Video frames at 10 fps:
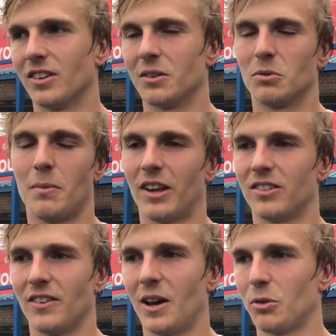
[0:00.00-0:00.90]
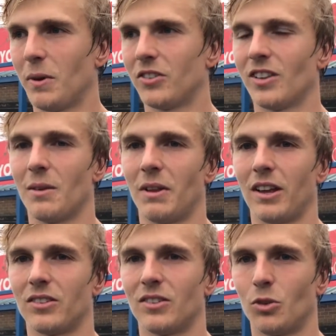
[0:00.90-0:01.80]
And it's massive help, especially them
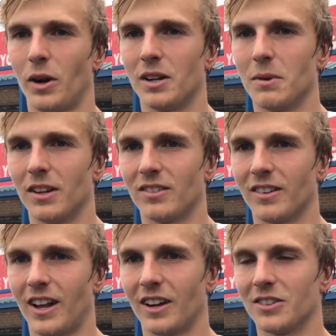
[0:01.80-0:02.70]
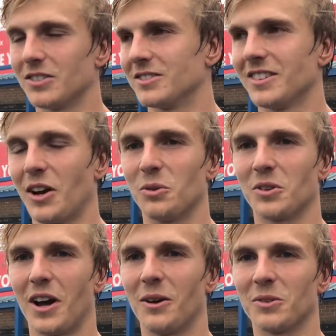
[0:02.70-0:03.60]
last 20 minutes and that, because I was,
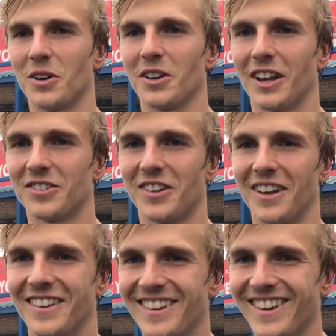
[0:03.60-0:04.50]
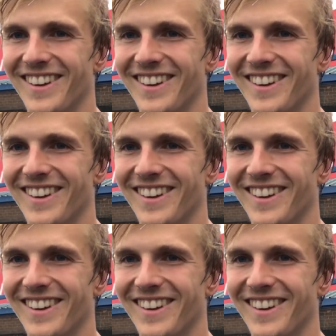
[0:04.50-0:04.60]
I was gone last 10.